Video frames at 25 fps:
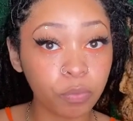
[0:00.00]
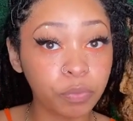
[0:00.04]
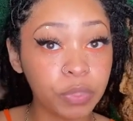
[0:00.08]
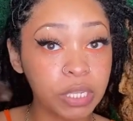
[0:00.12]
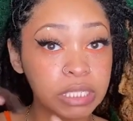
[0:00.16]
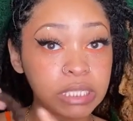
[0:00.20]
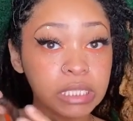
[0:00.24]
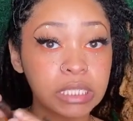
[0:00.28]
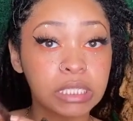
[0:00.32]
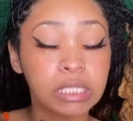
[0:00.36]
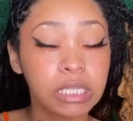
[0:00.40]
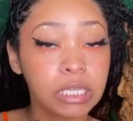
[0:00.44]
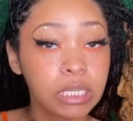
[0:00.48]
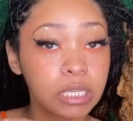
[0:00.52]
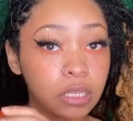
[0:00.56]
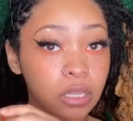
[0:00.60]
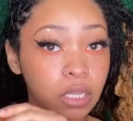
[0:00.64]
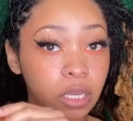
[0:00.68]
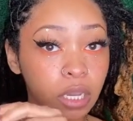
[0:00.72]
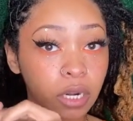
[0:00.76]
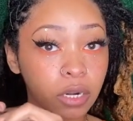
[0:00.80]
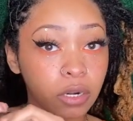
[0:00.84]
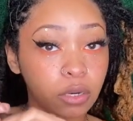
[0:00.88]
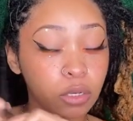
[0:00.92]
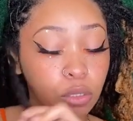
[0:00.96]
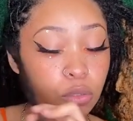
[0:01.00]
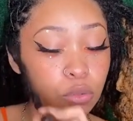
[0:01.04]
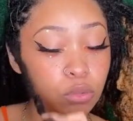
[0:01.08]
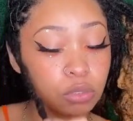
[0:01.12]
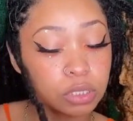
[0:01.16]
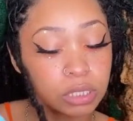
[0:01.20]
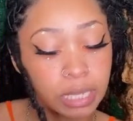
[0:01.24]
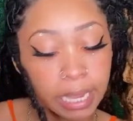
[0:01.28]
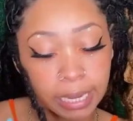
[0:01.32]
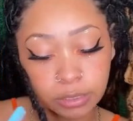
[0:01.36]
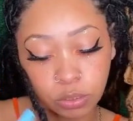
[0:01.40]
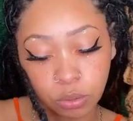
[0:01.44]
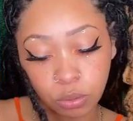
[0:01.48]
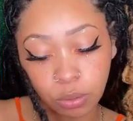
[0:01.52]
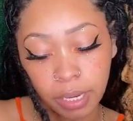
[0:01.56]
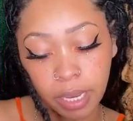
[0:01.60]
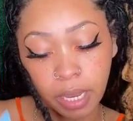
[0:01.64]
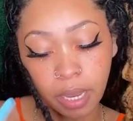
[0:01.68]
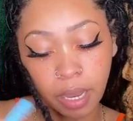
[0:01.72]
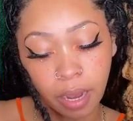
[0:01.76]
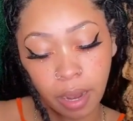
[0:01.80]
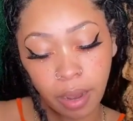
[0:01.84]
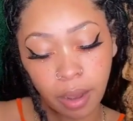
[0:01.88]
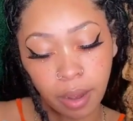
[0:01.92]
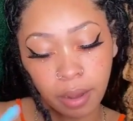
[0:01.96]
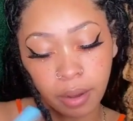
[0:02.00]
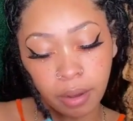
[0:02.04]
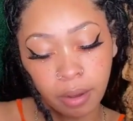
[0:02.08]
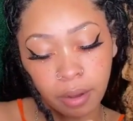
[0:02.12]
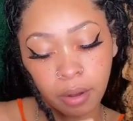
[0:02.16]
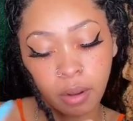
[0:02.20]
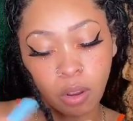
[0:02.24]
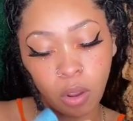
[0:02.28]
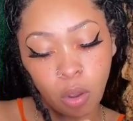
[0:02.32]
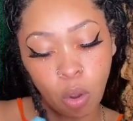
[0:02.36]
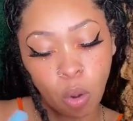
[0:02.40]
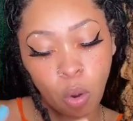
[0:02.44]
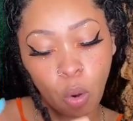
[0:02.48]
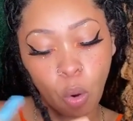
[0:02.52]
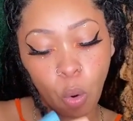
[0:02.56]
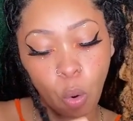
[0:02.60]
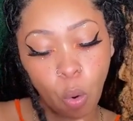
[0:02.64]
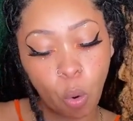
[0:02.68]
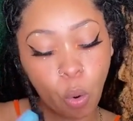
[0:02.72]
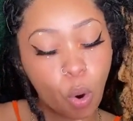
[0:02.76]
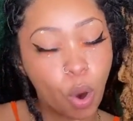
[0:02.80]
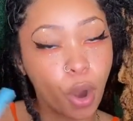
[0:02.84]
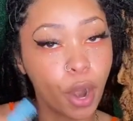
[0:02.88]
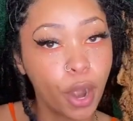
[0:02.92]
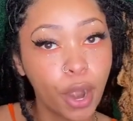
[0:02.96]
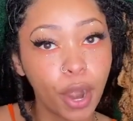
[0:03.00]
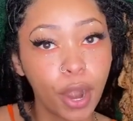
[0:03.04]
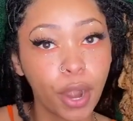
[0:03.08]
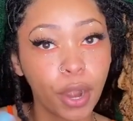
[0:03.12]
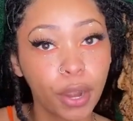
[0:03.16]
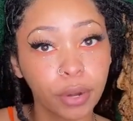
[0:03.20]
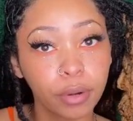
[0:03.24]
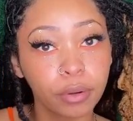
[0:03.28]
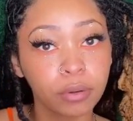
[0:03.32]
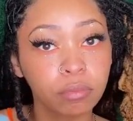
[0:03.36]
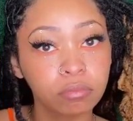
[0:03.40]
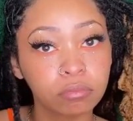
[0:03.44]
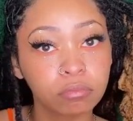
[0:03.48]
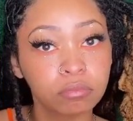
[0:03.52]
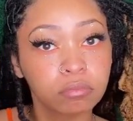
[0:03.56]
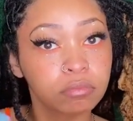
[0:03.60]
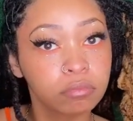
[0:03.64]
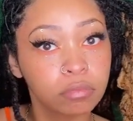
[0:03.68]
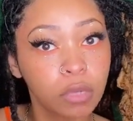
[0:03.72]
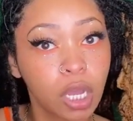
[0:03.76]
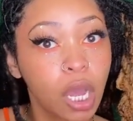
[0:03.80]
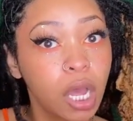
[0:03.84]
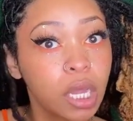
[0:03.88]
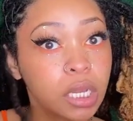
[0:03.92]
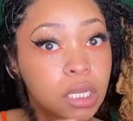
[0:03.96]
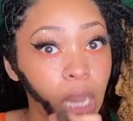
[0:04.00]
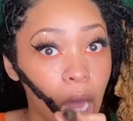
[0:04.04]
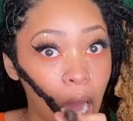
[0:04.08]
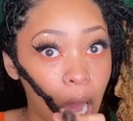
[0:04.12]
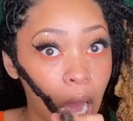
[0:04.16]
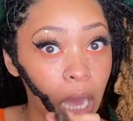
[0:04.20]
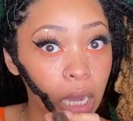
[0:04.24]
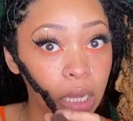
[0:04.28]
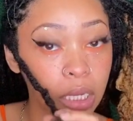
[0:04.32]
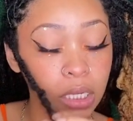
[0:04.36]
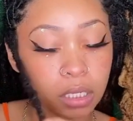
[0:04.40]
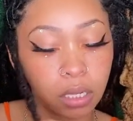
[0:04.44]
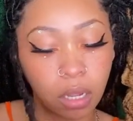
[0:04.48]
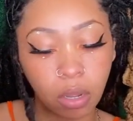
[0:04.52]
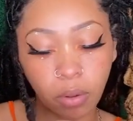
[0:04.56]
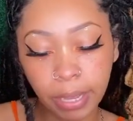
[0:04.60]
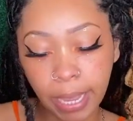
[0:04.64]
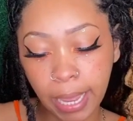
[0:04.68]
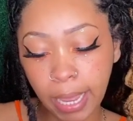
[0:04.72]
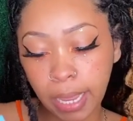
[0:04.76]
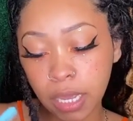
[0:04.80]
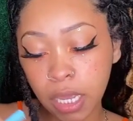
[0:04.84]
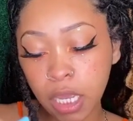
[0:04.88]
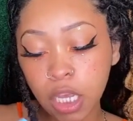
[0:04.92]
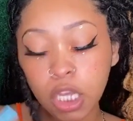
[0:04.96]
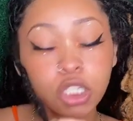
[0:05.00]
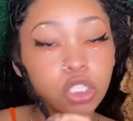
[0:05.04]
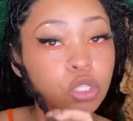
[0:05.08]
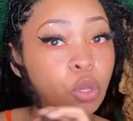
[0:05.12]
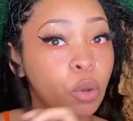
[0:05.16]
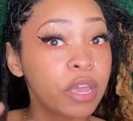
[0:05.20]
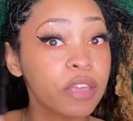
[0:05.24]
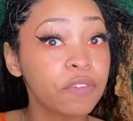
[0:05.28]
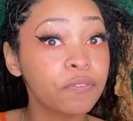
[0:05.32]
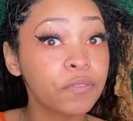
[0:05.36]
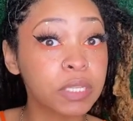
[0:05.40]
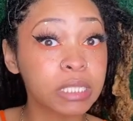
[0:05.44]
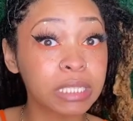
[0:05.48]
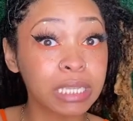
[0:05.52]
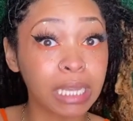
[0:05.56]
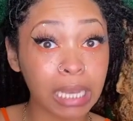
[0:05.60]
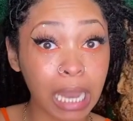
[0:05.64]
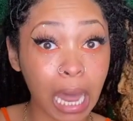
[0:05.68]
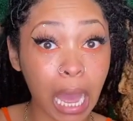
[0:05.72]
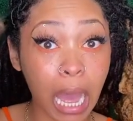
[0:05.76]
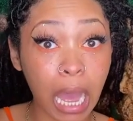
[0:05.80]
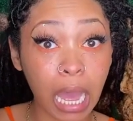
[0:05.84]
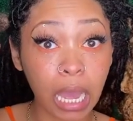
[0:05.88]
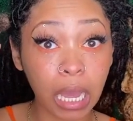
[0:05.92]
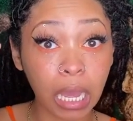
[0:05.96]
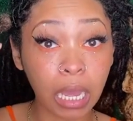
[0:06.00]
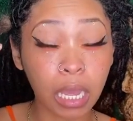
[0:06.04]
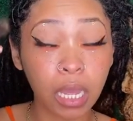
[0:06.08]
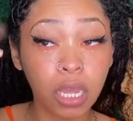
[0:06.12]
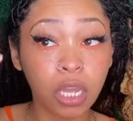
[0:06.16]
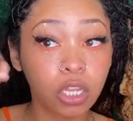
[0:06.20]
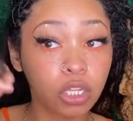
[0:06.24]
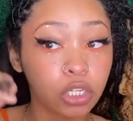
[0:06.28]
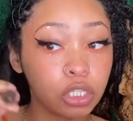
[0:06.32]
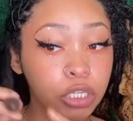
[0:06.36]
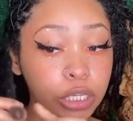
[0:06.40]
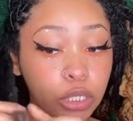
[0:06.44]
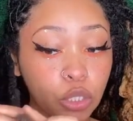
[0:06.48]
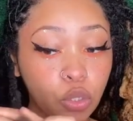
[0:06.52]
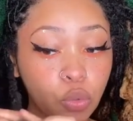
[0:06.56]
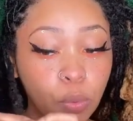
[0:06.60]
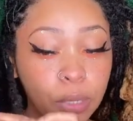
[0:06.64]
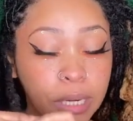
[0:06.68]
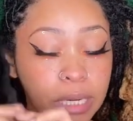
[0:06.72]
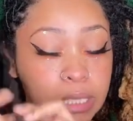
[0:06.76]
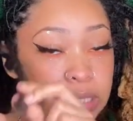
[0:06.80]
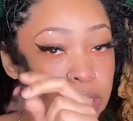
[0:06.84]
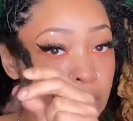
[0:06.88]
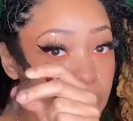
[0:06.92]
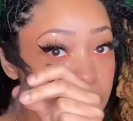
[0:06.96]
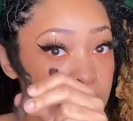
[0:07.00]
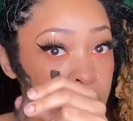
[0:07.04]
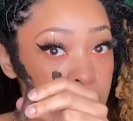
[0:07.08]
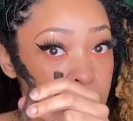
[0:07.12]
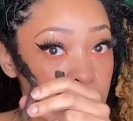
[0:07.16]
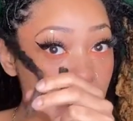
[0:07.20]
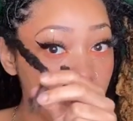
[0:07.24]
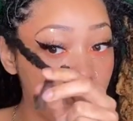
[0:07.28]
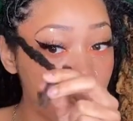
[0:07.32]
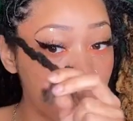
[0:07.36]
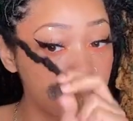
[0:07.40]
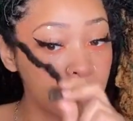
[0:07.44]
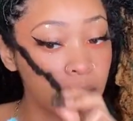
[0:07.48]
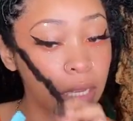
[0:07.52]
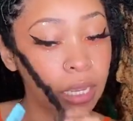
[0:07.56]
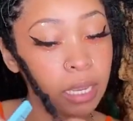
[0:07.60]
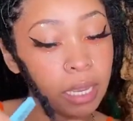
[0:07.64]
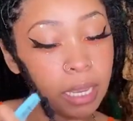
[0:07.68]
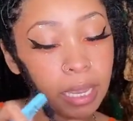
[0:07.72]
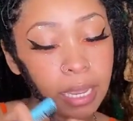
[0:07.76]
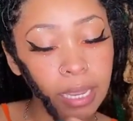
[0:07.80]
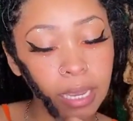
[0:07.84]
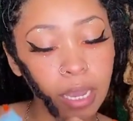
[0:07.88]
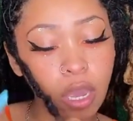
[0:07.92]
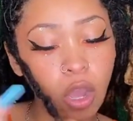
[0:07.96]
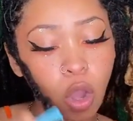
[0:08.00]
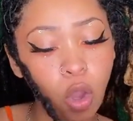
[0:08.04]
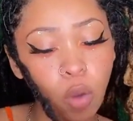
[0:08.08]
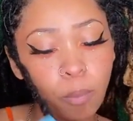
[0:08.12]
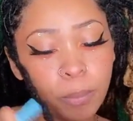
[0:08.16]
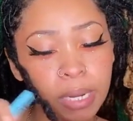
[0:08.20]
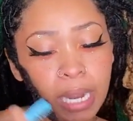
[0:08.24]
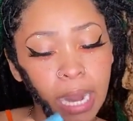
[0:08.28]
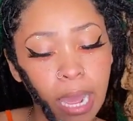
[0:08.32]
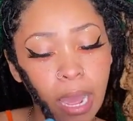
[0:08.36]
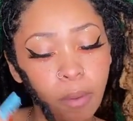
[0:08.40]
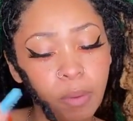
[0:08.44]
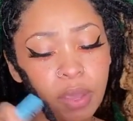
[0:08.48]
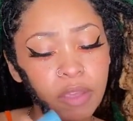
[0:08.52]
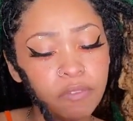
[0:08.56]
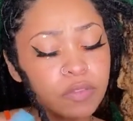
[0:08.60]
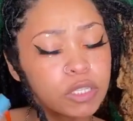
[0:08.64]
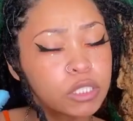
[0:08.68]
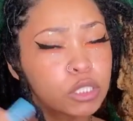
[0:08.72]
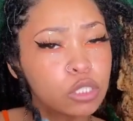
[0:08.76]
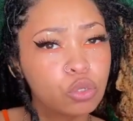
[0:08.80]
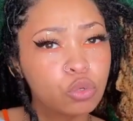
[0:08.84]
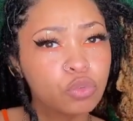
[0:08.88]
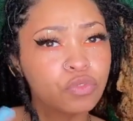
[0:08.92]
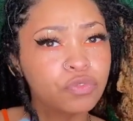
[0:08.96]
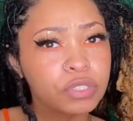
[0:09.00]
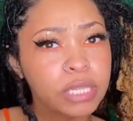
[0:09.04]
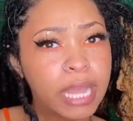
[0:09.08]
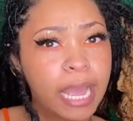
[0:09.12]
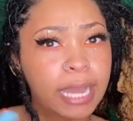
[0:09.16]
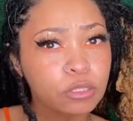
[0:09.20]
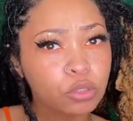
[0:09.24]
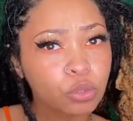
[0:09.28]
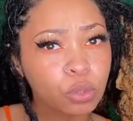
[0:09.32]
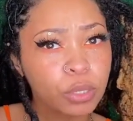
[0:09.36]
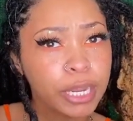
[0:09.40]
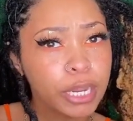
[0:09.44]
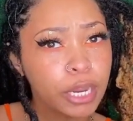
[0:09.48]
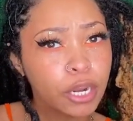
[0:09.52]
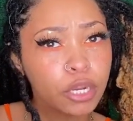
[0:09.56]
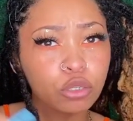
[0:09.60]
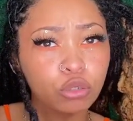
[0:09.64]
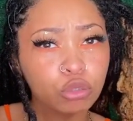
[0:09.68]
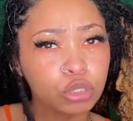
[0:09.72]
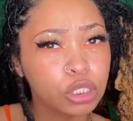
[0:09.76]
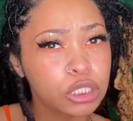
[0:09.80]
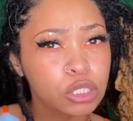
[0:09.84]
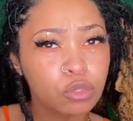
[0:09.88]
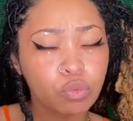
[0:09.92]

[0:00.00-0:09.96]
this is either loose natural hair or a lock, okay? So if it's a lock, then you want to take the lock and comb it out. If it's loose natural hair, you